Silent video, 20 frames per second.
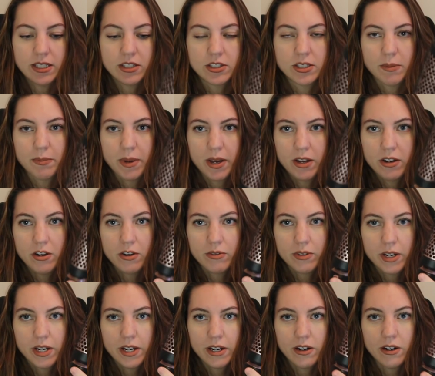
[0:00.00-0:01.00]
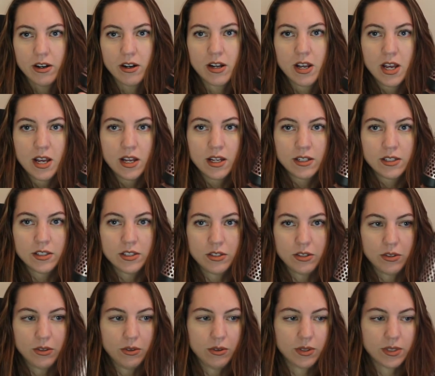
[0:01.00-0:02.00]
There's a button over here
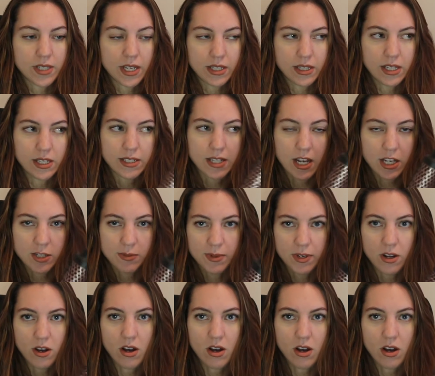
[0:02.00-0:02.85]
to take the attachment